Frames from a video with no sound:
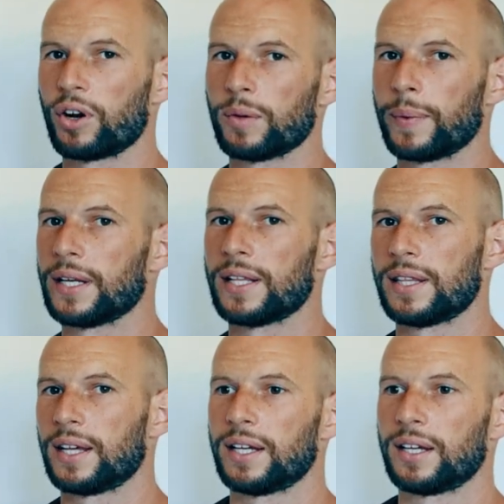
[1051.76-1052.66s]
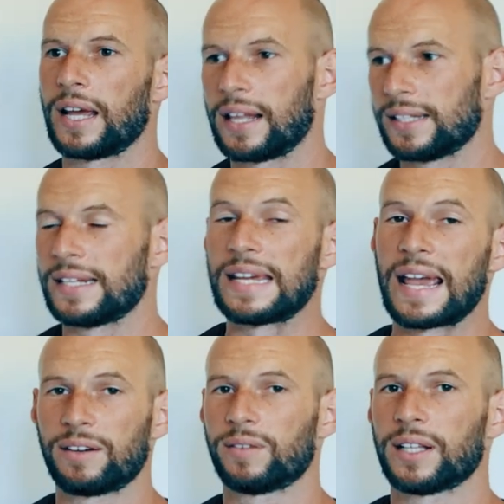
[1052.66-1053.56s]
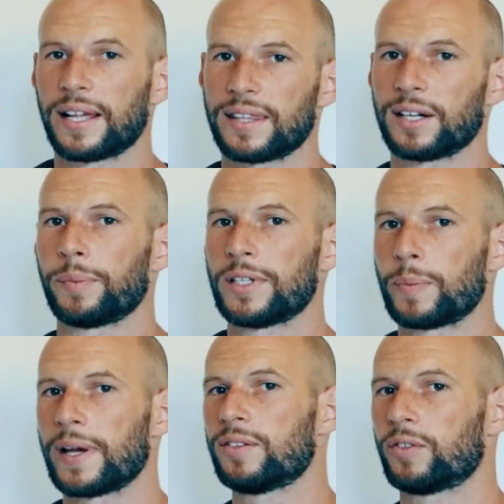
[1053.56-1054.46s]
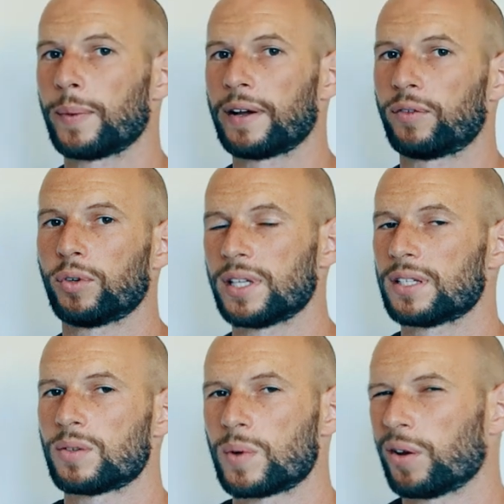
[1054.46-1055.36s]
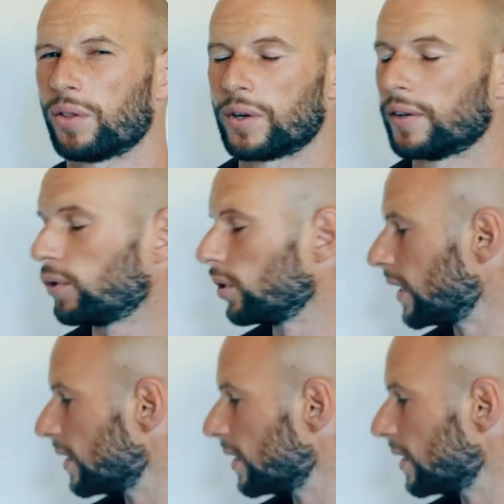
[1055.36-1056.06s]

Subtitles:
only been in the LED and red light therapy space for about 4 years as well, 3 or 4